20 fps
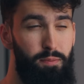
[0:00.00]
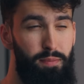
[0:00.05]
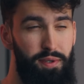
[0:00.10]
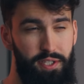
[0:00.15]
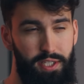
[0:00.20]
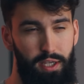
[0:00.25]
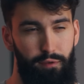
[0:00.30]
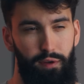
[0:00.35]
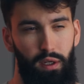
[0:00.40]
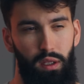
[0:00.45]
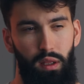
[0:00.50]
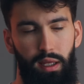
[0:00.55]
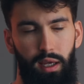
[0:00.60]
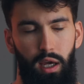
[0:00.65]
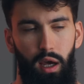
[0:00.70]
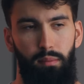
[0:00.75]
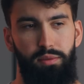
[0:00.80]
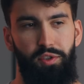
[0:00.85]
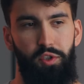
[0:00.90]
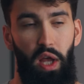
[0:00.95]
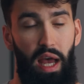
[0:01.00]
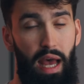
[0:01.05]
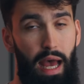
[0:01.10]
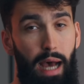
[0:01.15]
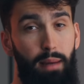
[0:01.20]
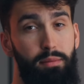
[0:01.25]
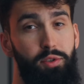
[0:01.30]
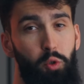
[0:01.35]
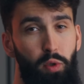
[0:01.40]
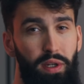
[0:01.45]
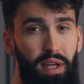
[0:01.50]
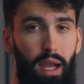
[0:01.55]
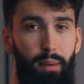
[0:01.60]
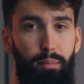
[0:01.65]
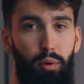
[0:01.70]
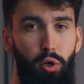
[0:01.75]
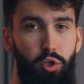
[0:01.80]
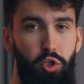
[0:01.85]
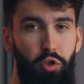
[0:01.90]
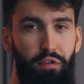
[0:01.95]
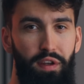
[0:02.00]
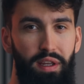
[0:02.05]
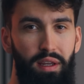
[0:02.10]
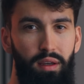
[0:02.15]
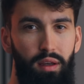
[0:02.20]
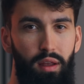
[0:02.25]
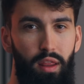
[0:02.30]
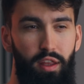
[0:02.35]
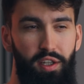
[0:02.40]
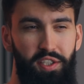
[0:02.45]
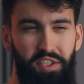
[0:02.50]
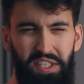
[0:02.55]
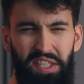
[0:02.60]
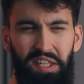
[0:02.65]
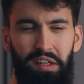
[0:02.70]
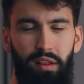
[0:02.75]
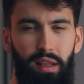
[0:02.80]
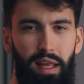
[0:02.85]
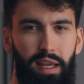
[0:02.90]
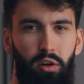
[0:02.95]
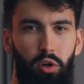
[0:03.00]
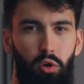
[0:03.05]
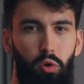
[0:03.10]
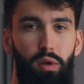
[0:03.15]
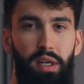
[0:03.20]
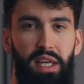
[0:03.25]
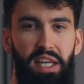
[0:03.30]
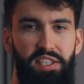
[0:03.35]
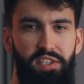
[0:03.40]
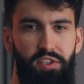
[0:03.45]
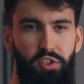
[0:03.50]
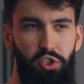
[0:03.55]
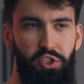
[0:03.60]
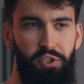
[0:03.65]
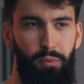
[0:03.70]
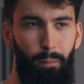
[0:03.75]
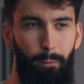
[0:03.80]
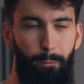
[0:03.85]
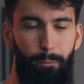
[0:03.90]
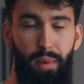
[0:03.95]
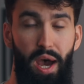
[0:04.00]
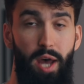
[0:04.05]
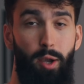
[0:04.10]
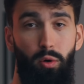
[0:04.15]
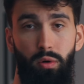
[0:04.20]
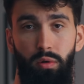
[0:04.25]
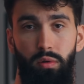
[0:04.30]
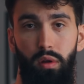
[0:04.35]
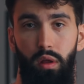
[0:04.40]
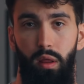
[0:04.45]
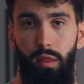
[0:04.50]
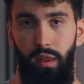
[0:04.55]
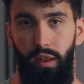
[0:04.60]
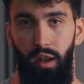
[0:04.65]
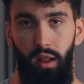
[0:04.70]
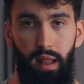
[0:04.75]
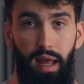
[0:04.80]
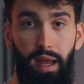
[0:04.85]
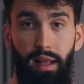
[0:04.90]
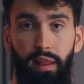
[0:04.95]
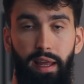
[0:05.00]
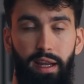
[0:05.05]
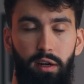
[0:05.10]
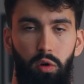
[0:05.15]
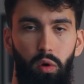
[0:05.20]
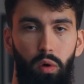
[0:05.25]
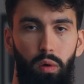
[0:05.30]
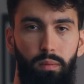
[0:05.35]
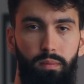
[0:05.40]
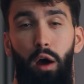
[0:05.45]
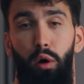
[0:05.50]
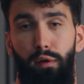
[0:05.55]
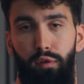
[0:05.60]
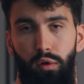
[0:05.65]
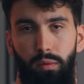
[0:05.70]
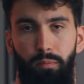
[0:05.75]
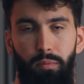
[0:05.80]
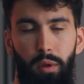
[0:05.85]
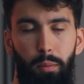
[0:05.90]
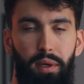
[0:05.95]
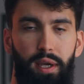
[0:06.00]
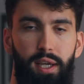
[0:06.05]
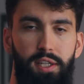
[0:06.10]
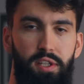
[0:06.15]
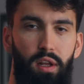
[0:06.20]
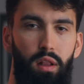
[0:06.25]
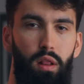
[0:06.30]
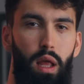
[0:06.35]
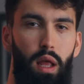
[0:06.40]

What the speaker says: specifically comes to hamstring hypertrophy, the seated leg curl is just better than a lying leg curl. However, because the